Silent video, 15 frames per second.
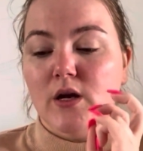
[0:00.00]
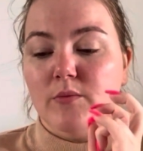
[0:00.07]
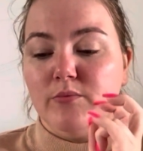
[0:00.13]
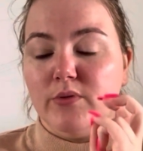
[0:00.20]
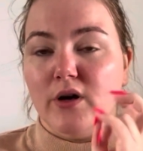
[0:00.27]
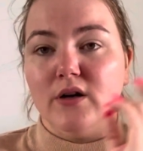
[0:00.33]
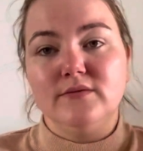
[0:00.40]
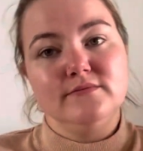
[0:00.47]

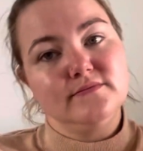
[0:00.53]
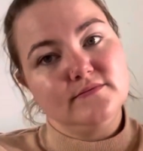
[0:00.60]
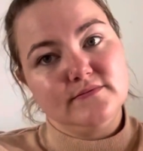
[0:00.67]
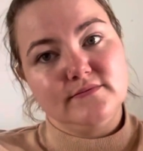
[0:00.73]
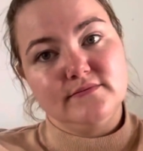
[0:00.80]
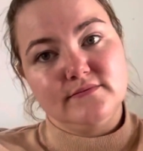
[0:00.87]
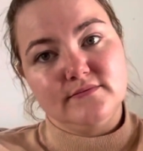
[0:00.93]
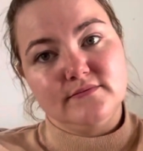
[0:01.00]
But
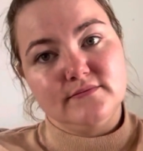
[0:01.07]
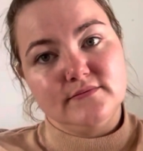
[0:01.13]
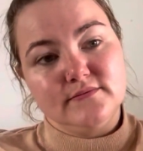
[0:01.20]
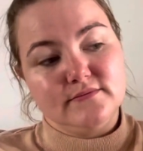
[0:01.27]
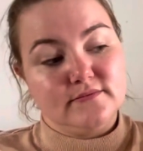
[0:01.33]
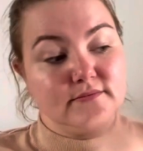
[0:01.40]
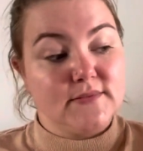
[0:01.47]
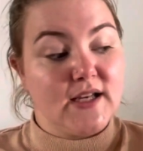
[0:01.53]

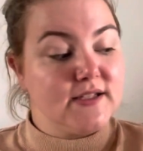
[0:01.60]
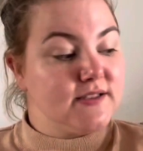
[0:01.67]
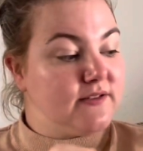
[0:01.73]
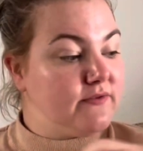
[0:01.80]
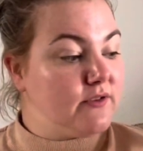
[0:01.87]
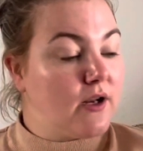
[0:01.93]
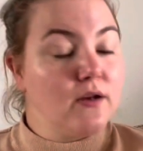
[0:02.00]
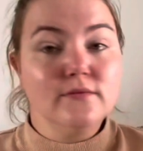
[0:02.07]
that's it
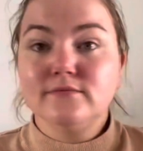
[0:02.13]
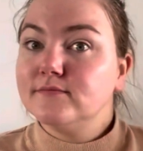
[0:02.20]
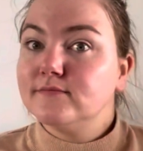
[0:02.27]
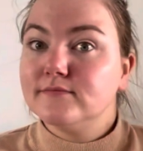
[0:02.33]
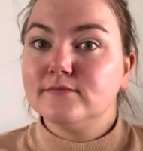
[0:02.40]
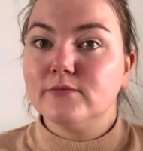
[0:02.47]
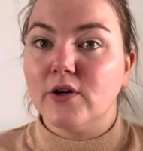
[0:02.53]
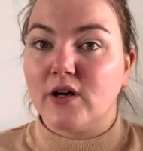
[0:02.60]
for now.
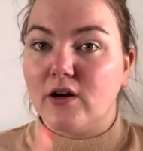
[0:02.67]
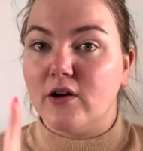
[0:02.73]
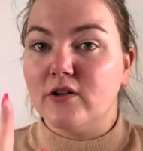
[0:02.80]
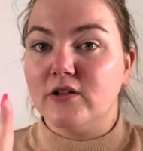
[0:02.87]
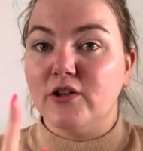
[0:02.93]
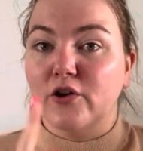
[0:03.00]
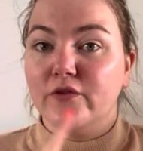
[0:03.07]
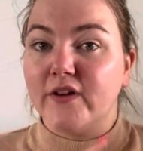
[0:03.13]
We're
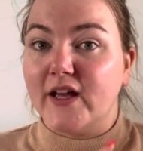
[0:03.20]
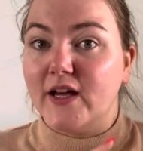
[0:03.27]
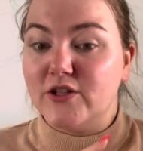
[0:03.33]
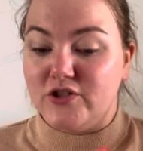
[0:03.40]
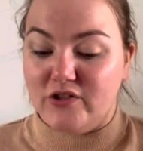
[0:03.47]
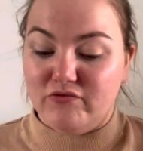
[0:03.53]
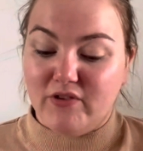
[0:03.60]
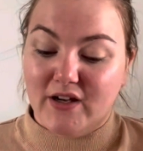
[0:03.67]
currently on the
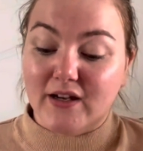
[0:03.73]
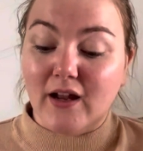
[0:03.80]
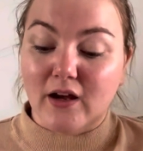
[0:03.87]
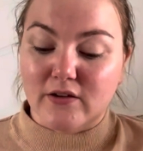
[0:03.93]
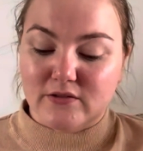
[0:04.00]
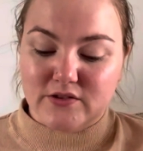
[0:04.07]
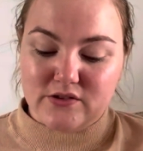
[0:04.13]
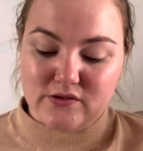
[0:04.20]
kitchen right
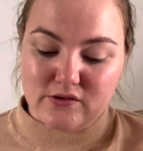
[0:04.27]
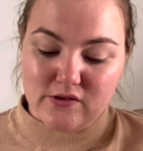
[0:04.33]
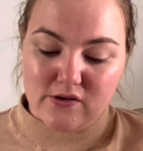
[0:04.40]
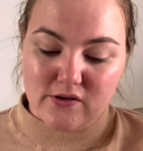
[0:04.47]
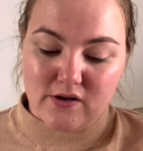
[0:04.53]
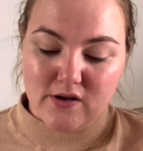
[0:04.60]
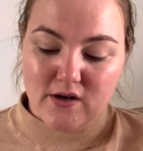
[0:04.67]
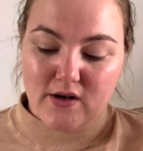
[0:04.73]
now,
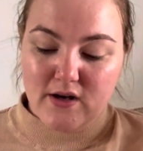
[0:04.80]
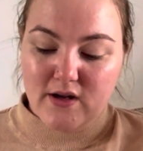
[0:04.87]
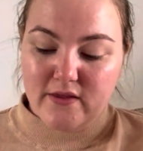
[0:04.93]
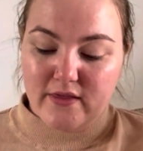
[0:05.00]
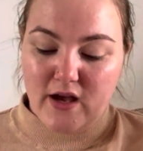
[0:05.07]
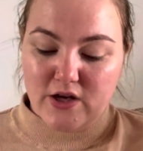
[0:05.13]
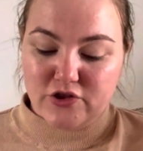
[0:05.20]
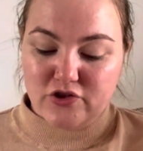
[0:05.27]
so
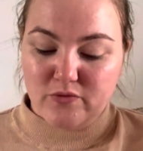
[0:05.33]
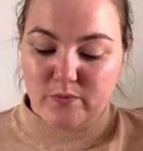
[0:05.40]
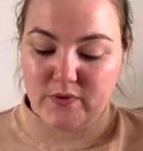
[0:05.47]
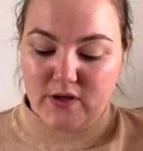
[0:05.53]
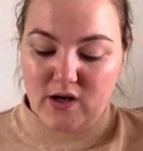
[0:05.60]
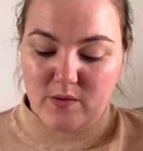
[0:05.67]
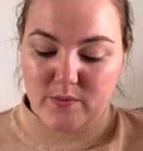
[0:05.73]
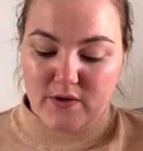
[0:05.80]
that should be
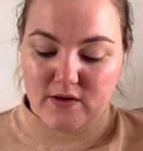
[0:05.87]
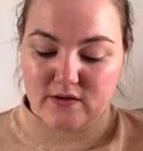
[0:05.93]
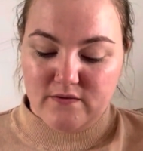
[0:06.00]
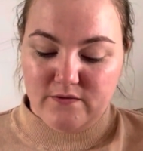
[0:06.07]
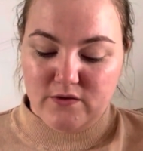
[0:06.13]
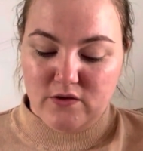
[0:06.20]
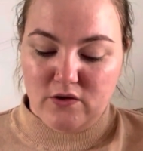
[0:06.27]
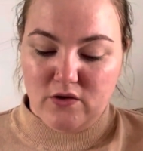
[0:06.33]
up in a
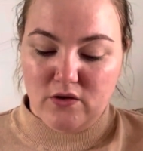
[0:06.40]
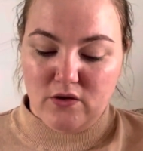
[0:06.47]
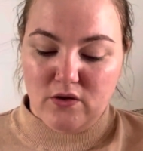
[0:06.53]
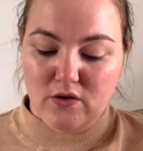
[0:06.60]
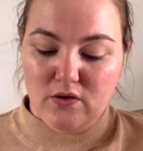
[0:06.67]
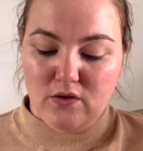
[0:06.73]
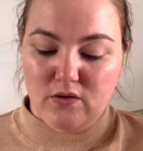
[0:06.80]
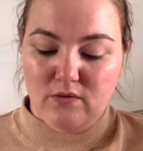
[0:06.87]

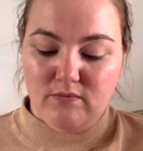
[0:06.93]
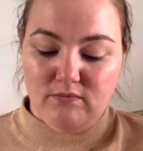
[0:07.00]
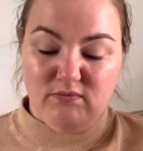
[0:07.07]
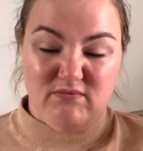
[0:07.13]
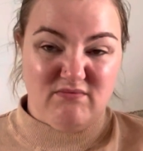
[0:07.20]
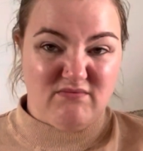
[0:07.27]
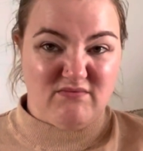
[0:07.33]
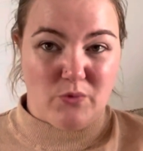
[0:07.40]
few
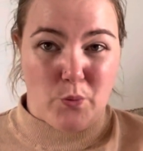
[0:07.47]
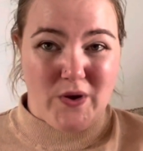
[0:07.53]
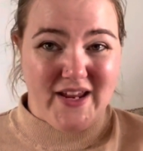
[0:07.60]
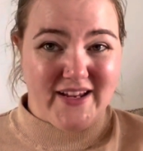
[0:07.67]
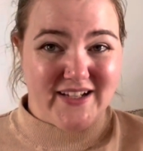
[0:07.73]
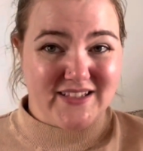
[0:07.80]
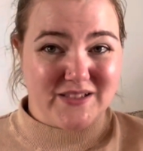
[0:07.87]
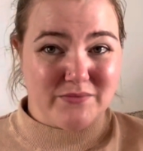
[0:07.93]

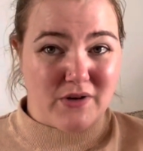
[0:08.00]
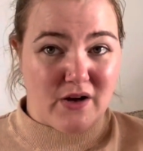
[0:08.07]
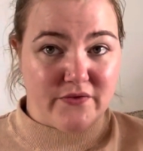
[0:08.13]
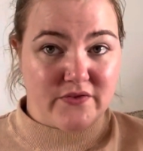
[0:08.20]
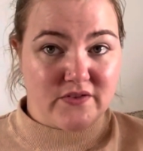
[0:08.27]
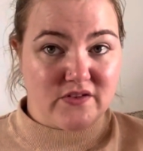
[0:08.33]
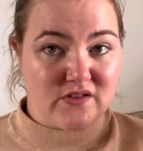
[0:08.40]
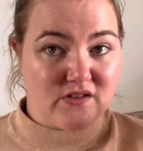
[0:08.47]
weeks,
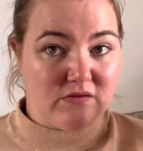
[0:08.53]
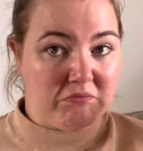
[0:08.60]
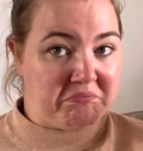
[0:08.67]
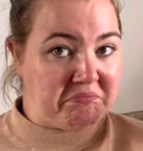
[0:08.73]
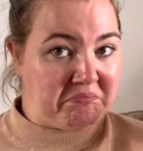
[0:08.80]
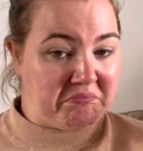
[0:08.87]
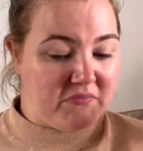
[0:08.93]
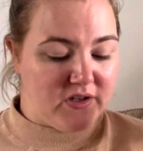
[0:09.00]
months.
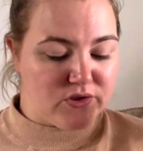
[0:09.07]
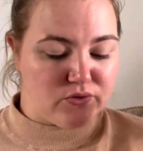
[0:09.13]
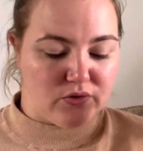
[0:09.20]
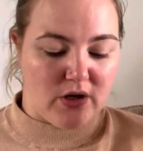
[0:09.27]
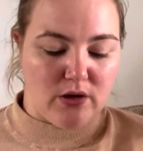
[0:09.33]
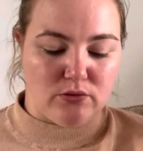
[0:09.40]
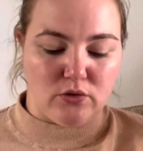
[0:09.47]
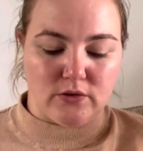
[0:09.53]
I don't know
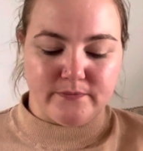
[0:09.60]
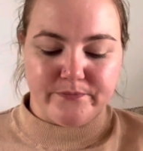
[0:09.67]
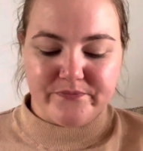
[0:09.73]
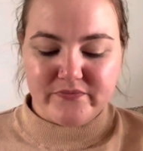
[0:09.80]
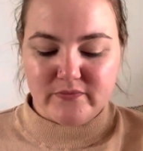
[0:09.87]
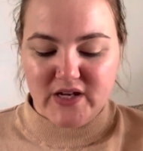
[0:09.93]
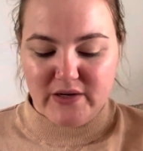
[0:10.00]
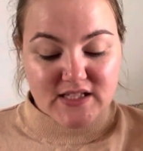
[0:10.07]
how long.
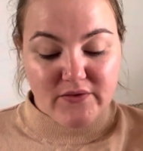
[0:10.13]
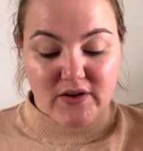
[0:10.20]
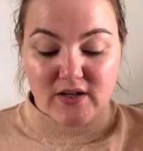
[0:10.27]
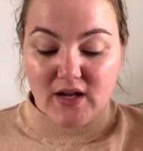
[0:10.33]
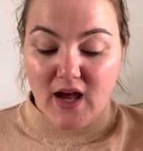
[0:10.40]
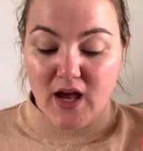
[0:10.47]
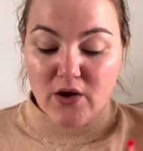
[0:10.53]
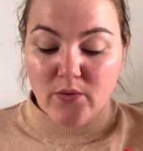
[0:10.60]
But anyway,
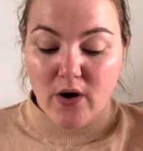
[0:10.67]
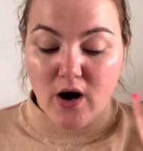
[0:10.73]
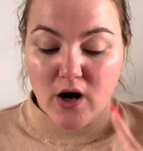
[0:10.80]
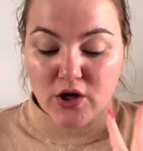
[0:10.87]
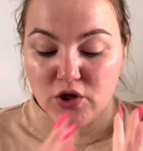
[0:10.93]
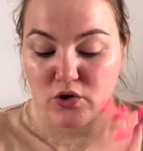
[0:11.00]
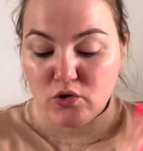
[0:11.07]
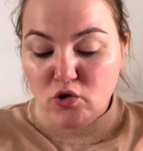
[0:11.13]
how are
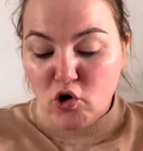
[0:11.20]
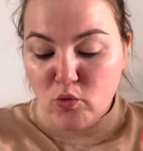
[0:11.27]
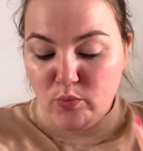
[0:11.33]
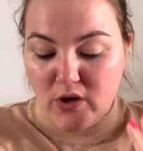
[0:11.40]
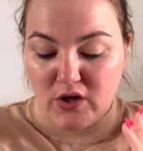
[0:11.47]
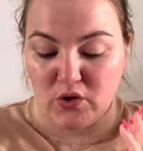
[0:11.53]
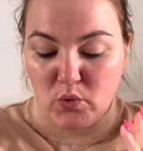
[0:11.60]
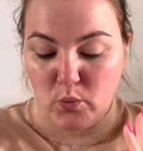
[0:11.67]
you
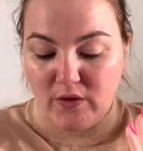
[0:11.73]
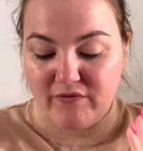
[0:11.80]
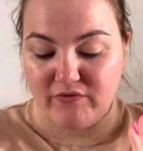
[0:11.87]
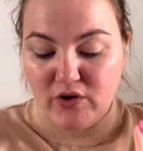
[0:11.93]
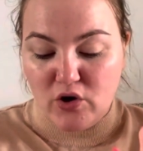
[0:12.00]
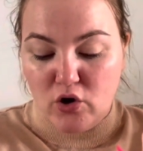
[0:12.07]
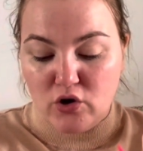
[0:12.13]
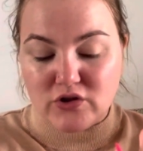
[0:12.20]
coping with the
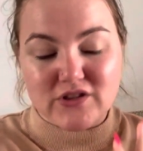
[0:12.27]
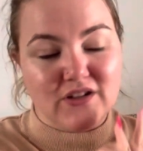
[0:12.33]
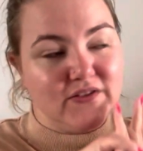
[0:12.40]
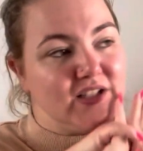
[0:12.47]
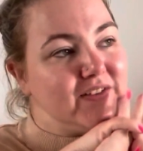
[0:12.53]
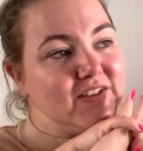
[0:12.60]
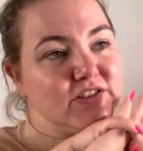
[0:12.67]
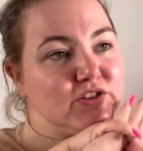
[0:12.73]
cost of
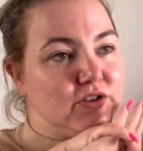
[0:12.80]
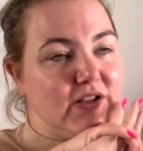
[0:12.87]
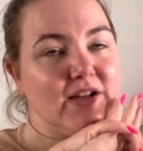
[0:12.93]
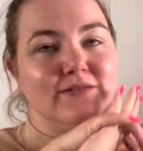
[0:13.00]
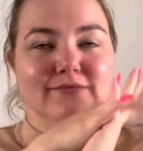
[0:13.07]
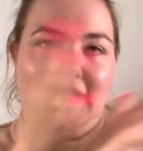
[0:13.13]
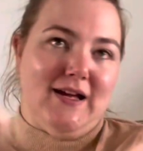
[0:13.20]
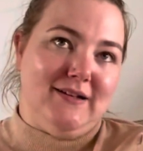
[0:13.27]
living? So
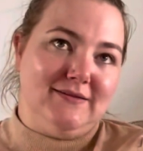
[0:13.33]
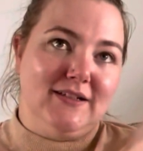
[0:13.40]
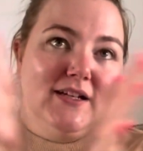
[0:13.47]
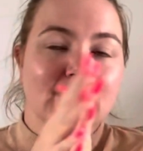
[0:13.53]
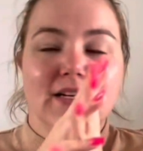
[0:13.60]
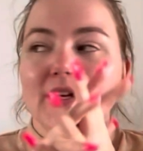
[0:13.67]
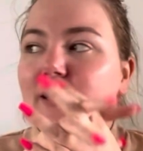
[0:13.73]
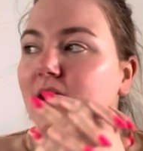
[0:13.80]

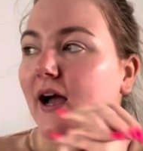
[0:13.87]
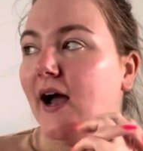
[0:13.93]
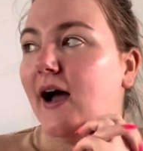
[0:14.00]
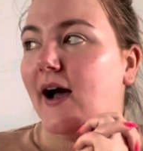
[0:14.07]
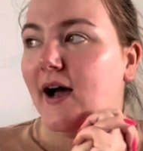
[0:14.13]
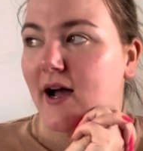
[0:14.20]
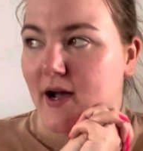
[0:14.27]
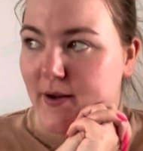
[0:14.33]

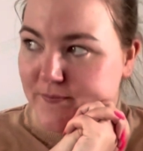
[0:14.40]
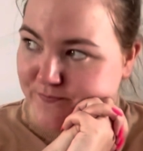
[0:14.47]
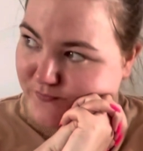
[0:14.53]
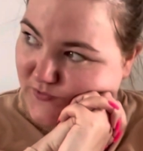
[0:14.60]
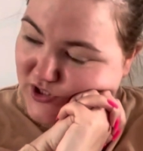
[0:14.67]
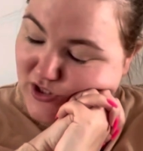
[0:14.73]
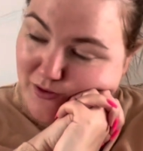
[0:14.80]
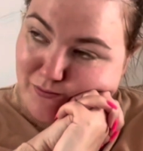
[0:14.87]

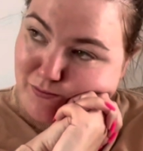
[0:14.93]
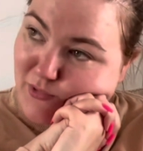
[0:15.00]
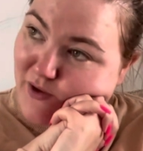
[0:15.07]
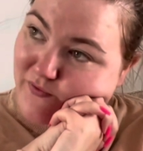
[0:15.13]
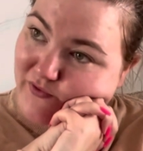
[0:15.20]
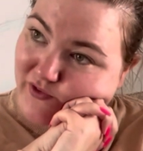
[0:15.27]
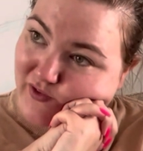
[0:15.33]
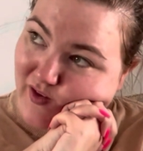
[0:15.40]
some
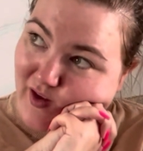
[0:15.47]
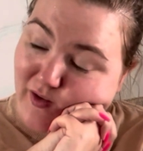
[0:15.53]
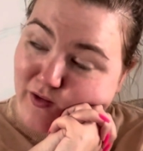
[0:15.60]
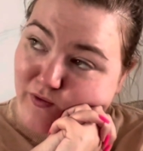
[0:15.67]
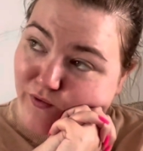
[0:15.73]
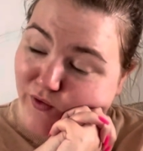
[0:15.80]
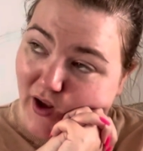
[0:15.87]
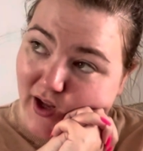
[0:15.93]
months is
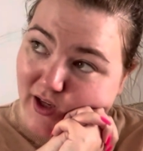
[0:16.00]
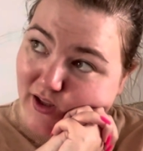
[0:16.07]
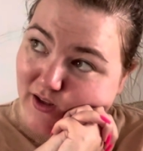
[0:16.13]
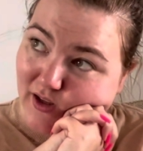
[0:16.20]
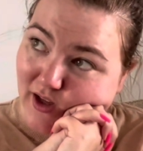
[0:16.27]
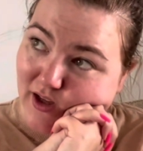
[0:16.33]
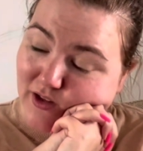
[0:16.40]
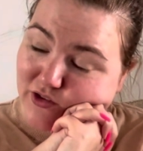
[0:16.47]
fine.
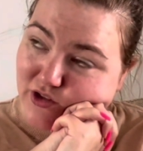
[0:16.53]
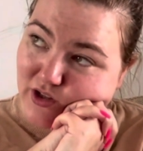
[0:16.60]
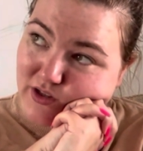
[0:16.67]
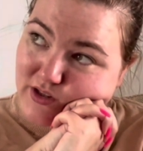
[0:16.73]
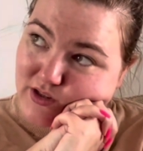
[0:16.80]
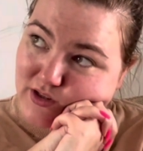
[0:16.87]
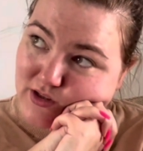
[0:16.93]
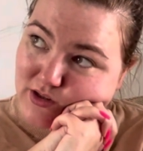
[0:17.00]
It
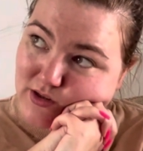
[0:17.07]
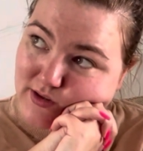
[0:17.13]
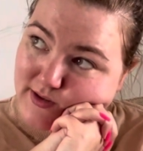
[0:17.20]
just,